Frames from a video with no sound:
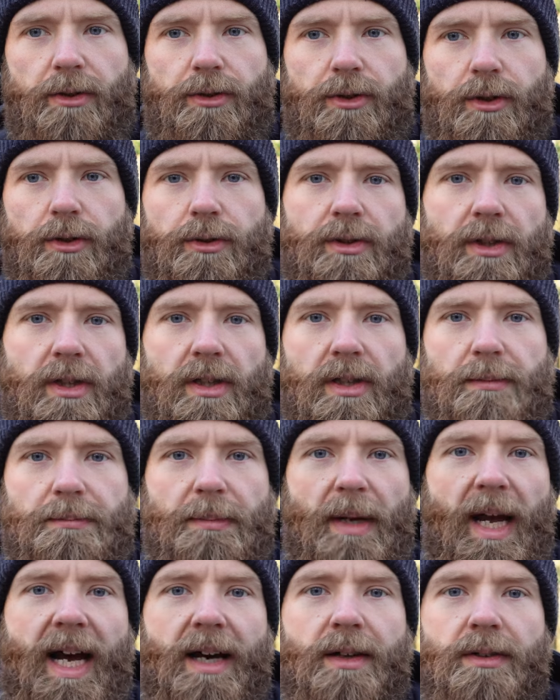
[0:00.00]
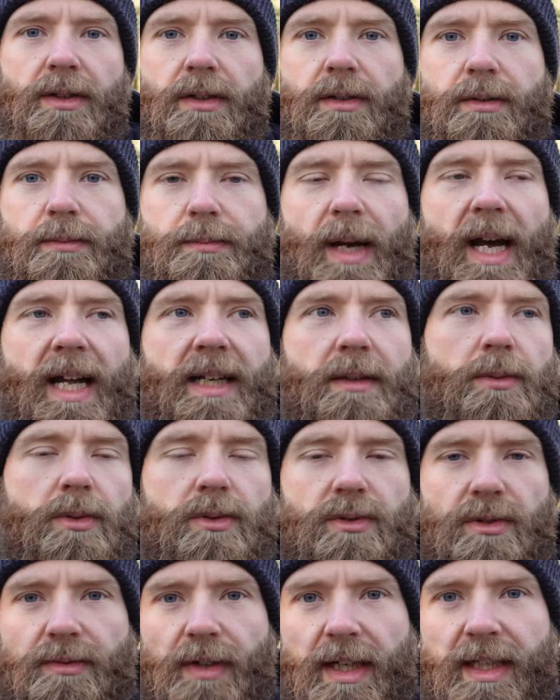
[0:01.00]
due to how the
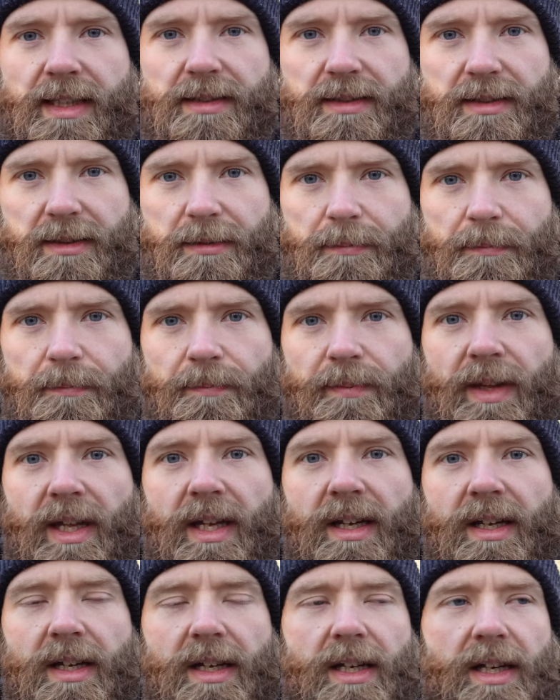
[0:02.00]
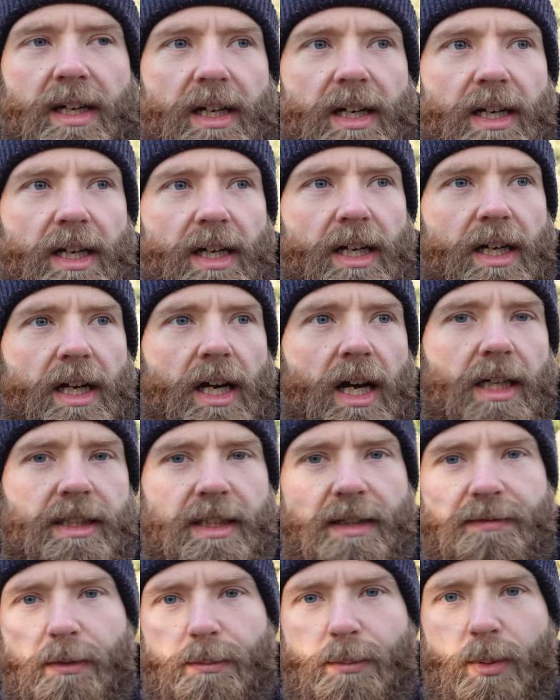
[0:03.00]
animals are raised.
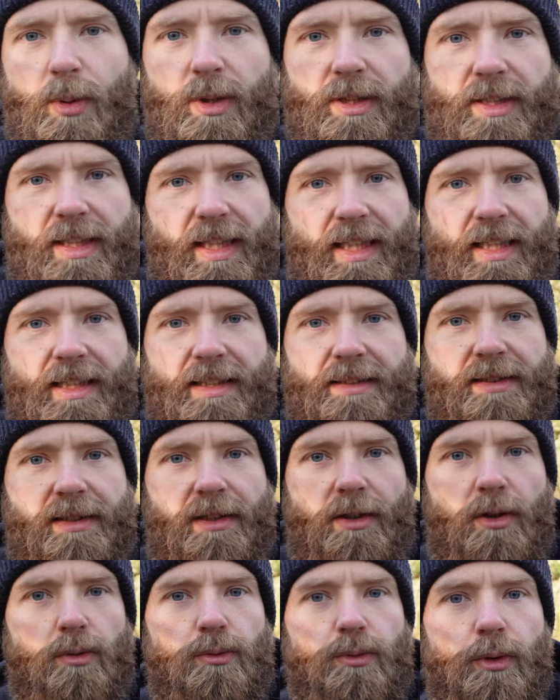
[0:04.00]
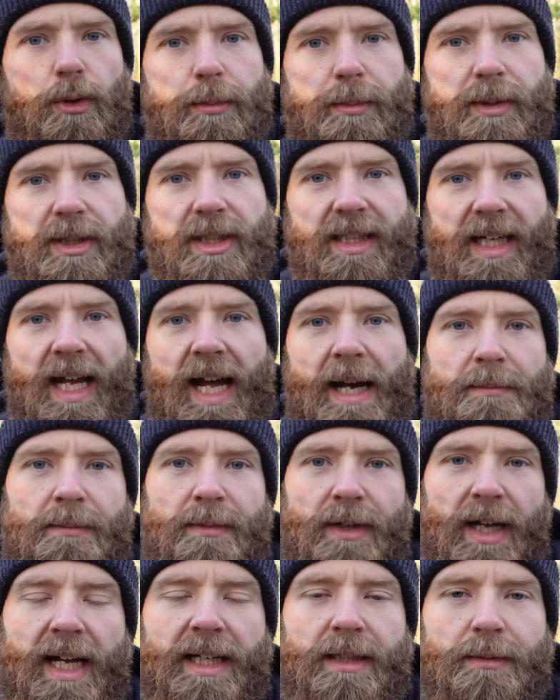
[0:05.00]
Another point is ruminant
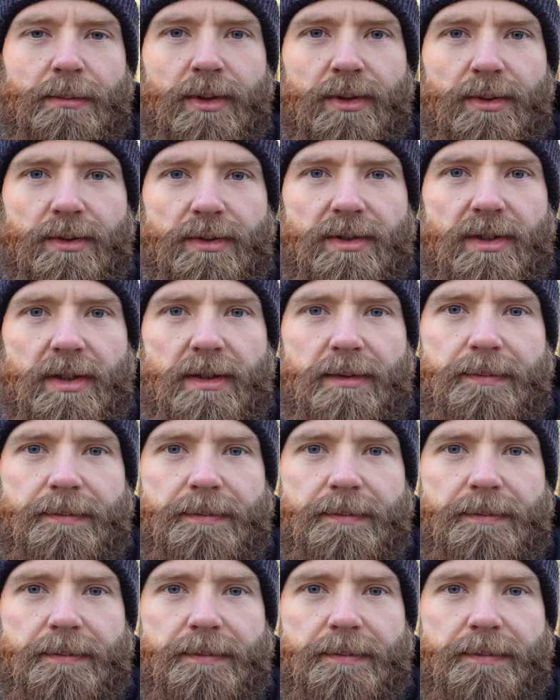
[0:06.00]
animals.